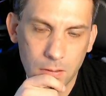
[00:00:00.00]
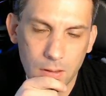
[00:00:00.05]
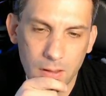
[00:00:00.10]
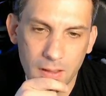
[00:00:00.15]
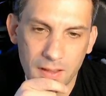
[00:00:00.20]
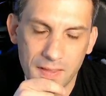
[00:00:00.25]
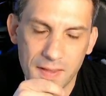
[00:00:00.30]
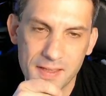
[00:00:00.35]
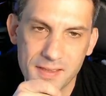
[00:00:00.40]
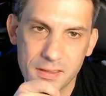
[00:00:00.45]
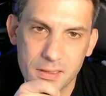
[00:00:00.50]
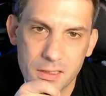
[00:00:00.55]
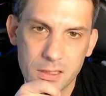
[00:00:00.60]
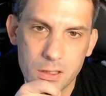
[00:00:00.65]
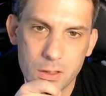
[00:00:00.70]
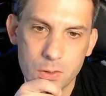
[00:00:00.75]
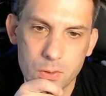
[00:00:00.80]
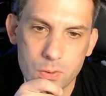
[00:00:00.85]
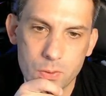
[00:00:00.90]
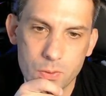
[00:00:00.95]
Like, that's a
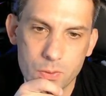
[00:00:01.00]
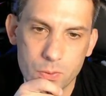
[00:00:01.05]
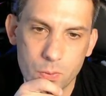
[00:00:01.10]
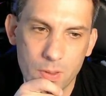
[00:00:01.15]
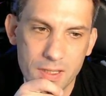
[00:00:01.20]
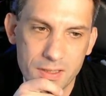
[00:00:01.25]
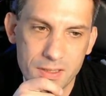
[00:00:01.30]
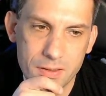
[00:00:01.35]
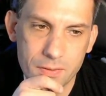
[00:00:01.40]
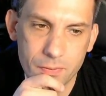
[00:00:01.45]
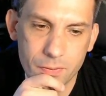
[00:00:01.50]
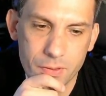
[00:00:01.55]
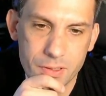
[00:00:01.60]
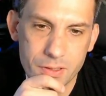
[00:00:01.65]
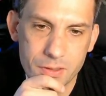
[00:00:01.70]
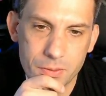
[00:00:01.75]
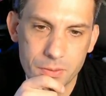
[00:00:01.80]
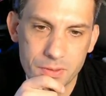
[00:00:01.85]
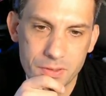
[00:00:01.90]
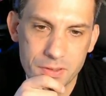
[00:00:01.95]
huge waste of
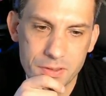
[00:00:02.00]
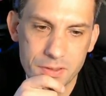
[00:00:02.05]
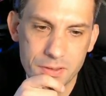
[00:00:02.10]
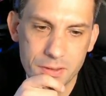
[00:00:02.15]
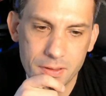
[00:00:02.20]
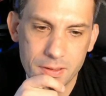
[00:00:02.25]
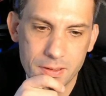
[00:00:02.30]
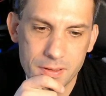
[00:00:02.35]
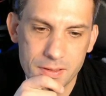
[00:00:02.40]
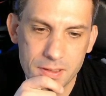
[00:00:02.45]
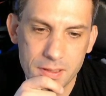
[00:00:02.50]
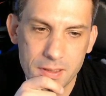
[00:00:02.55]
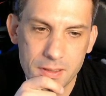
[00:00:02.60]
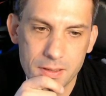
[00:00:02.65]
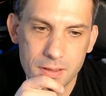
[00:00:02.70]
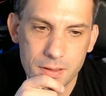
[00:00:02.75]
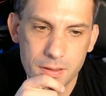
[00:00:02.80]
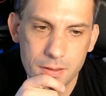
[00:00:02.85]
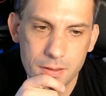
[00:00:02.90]
resources on his end.